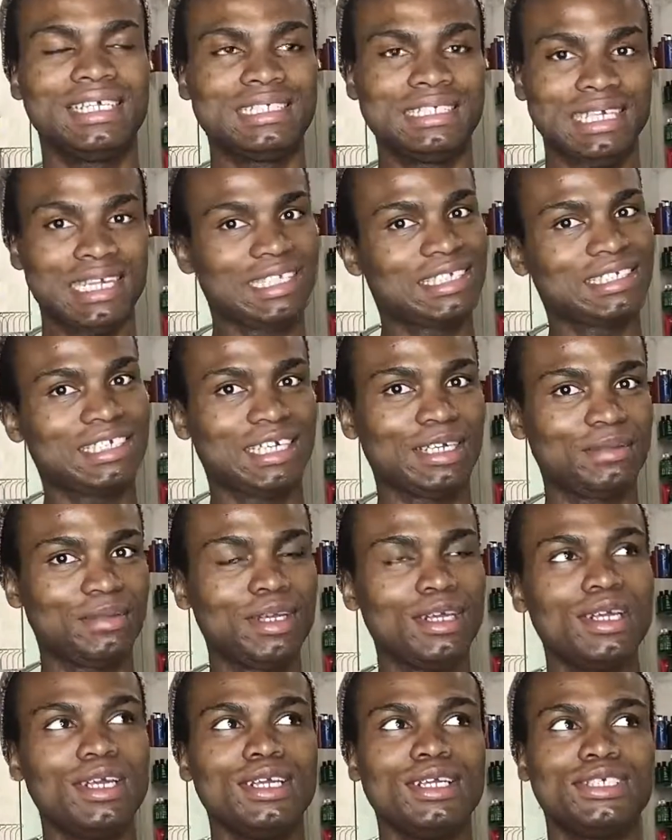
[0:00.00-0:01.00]
It's sexy.
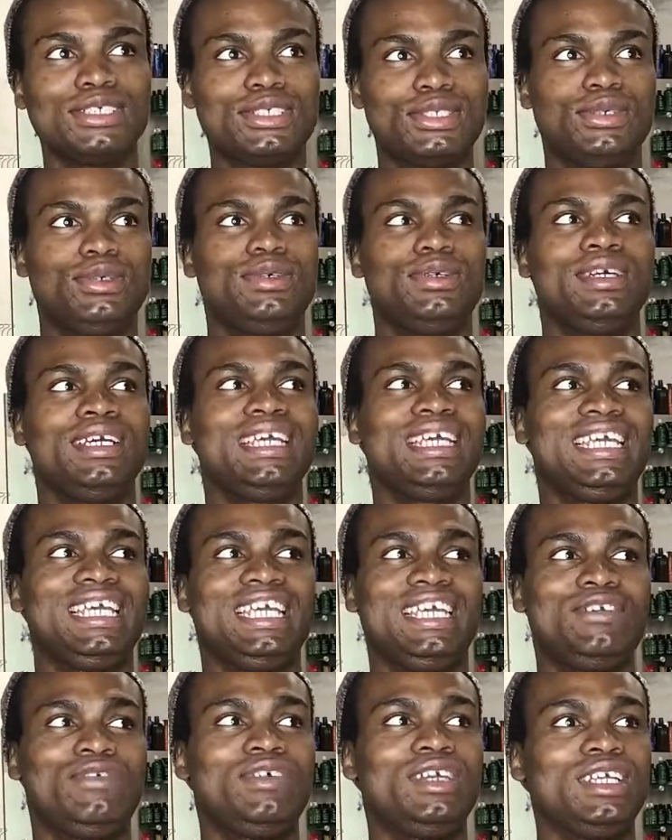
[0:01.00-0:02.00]
So
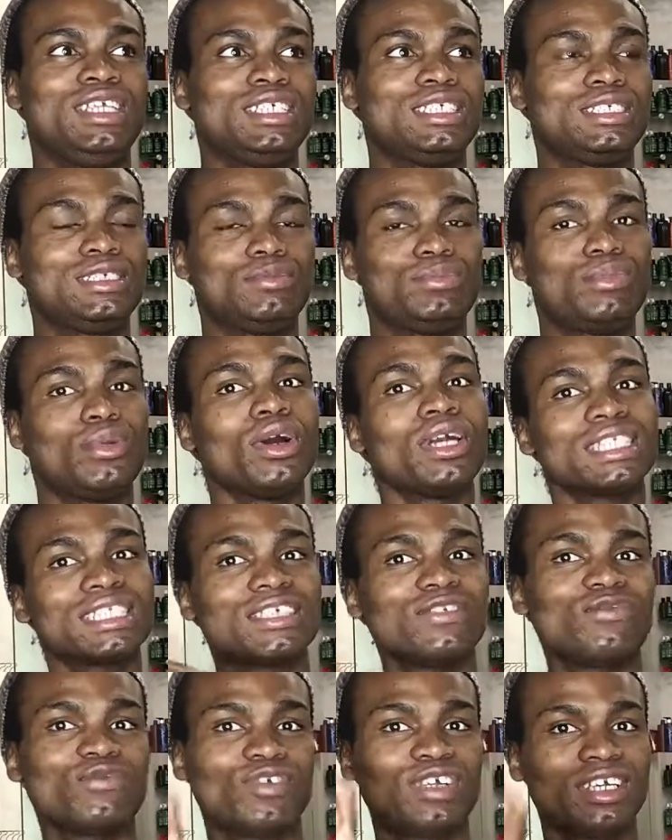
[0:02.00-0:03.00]
if he's
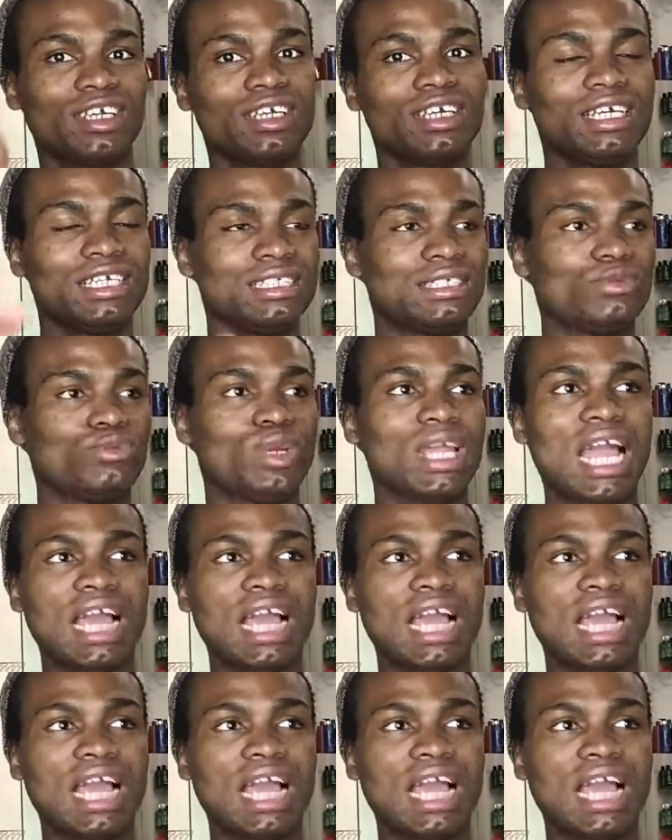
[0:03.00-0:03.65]
pointing fingers,